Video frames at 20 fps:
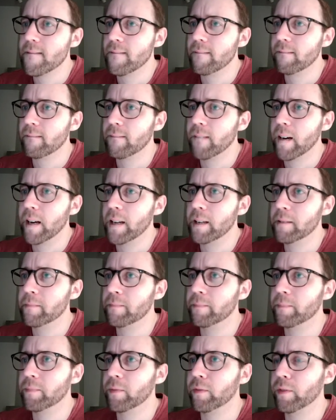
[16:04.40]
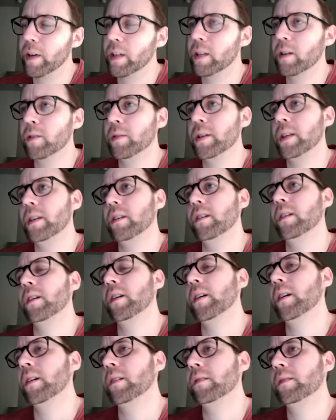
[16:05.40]
Right? If I go
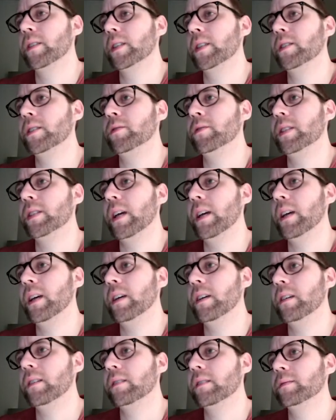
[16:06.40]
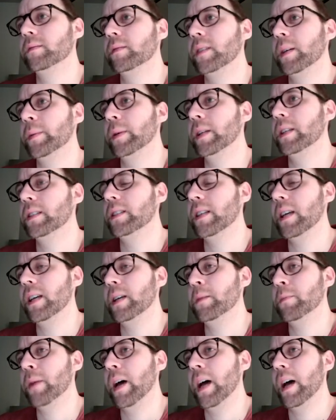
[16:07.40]
here and you take, I'm going to
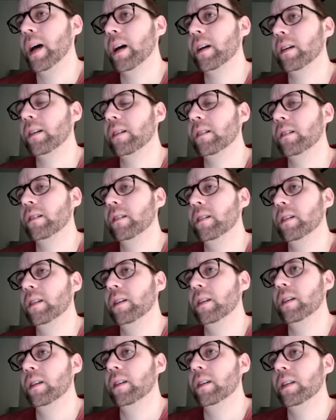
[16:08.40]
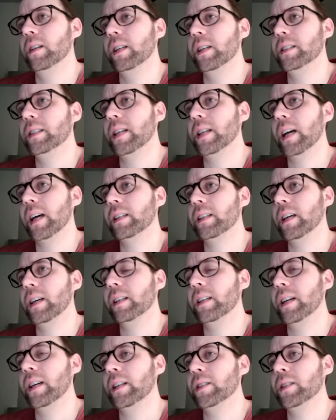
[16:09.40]
take back and attack that knight